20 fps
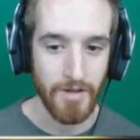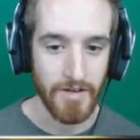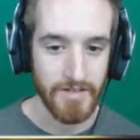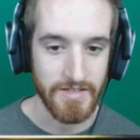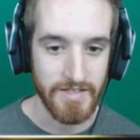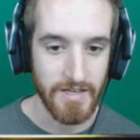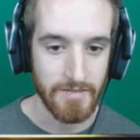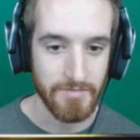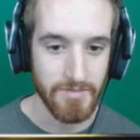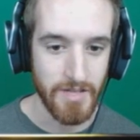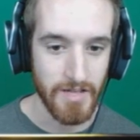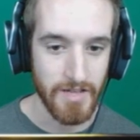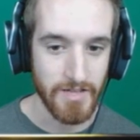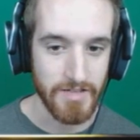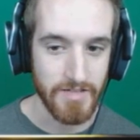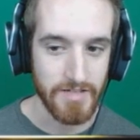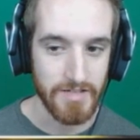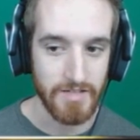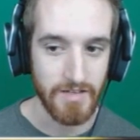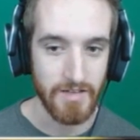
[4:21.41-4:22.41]
but it seems like
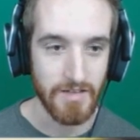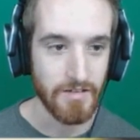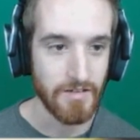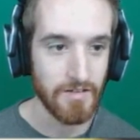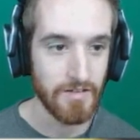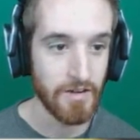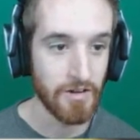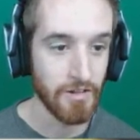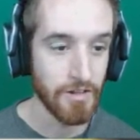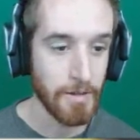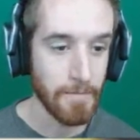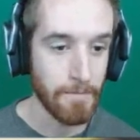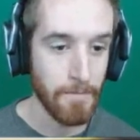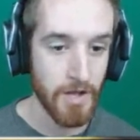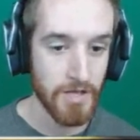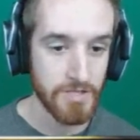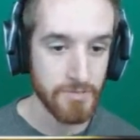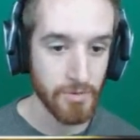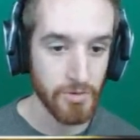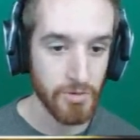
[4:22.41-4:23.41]
it's nearly
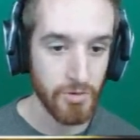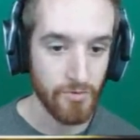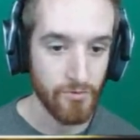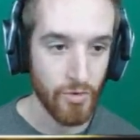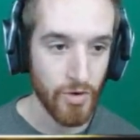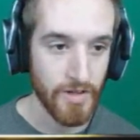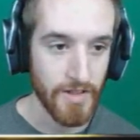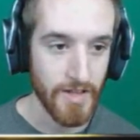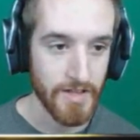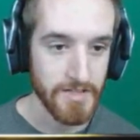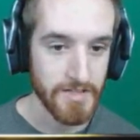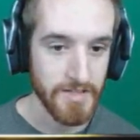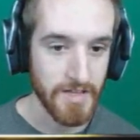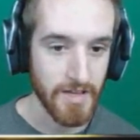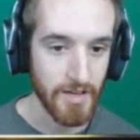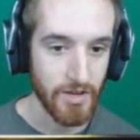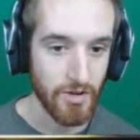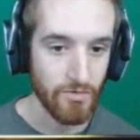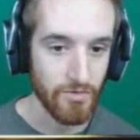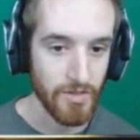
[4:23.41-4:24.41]
impossible to avoid. That's a
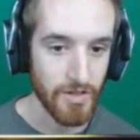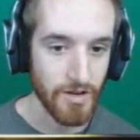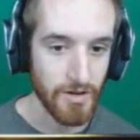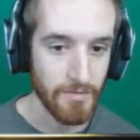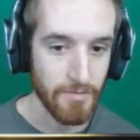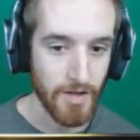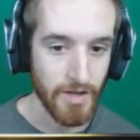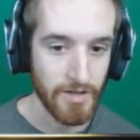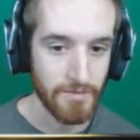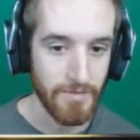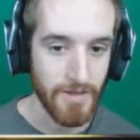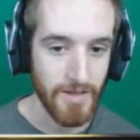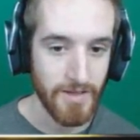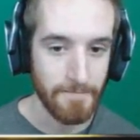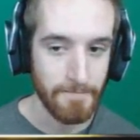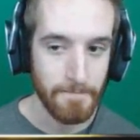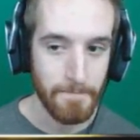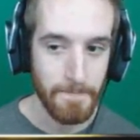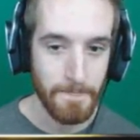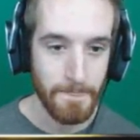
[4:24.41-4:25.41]
tank over there behind
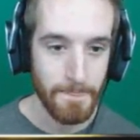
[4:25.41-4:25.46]
me.